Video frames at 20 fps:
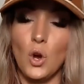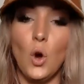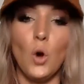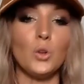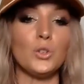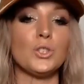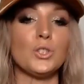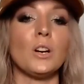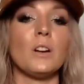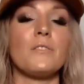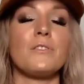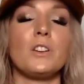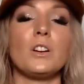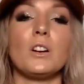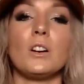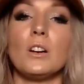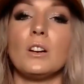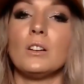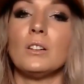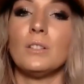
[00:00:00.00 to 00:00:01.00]
the culture of
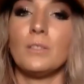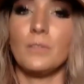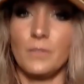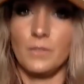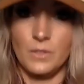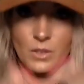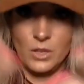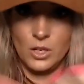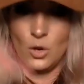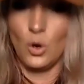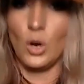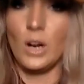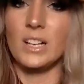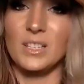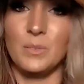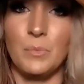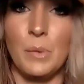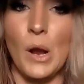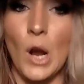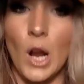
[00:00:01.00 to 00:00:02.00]
your
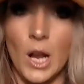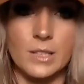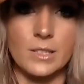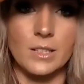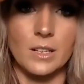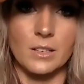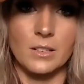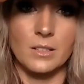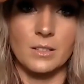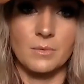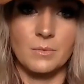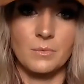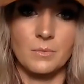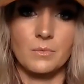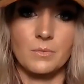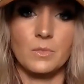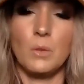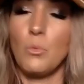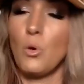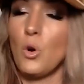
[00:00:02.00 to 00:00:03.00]
experiences.
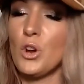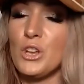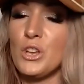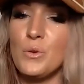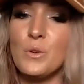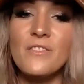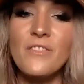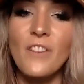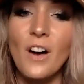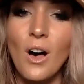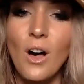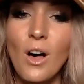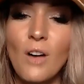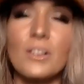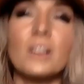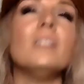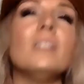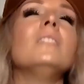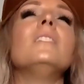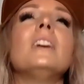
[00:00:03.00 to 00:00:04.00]
The more you
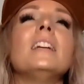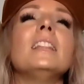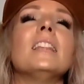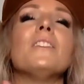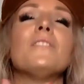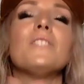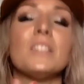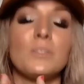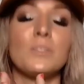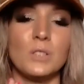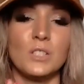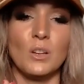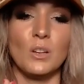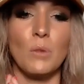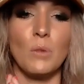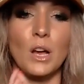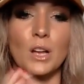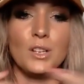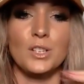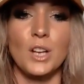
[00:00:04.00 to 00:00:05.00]
evolve, oh, I love this
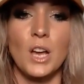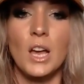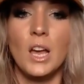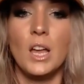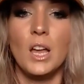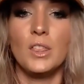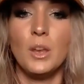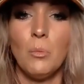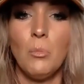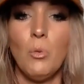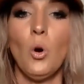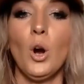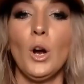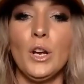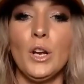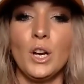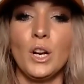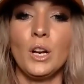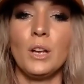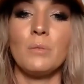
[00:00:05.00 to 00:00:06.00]
so much. The
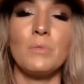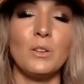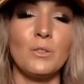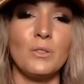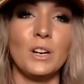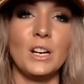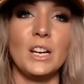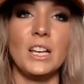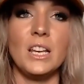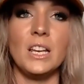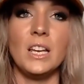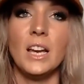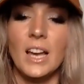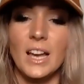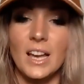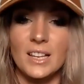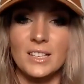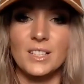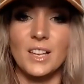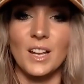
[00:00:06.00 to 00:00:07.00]
more your community
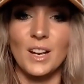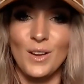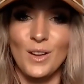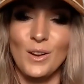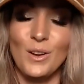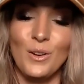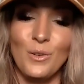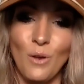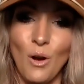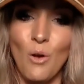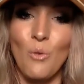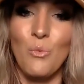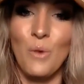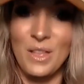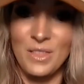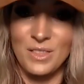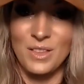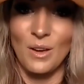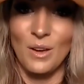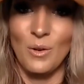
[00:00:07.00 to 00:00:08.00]
is going to grow
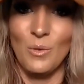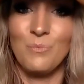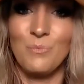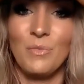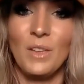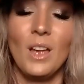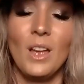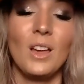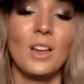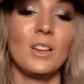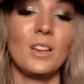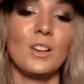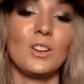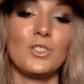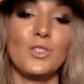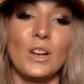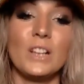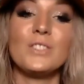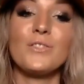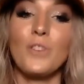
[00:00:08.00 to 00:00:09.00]
with you.
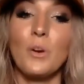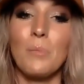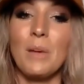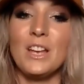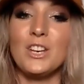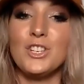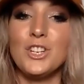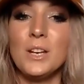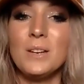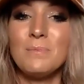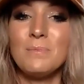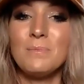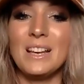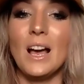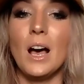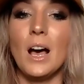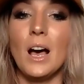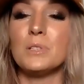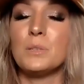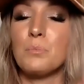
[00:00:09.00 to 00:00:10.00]
Your transformation
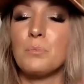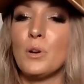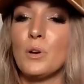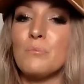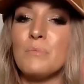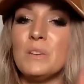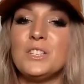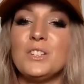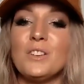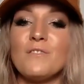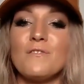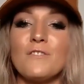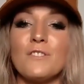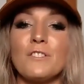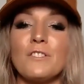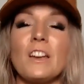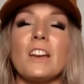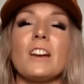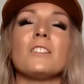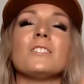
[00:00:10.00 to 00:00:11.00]
becomes permission
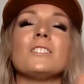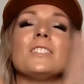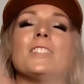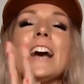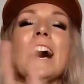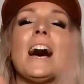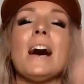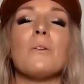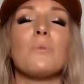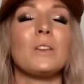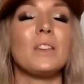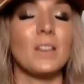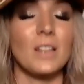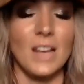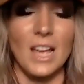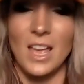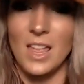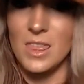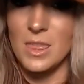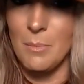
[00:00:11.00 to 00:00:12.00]
for theirs. That we
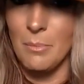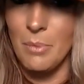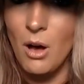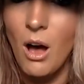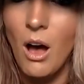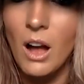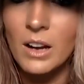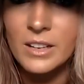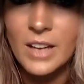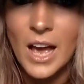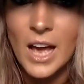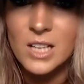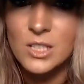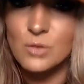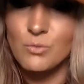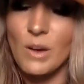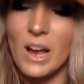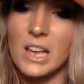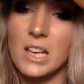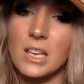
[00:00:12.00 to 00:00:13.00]
could end the
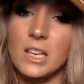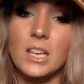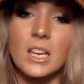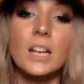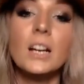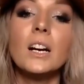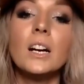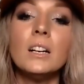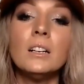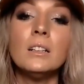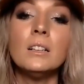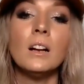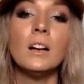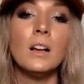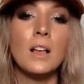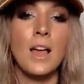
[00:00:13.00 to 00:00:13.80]
podcast right here